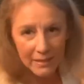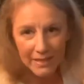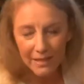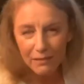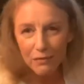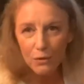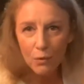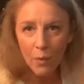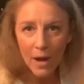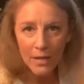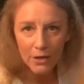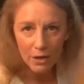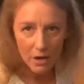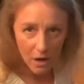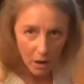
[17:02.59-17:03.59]
if you want
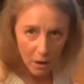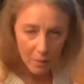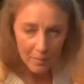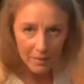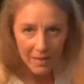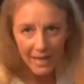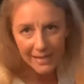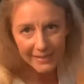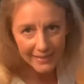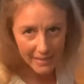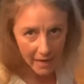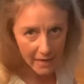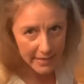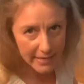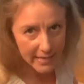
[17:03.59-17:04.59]
your caramelized
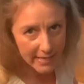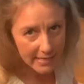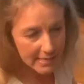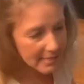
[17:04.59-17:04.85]
onions,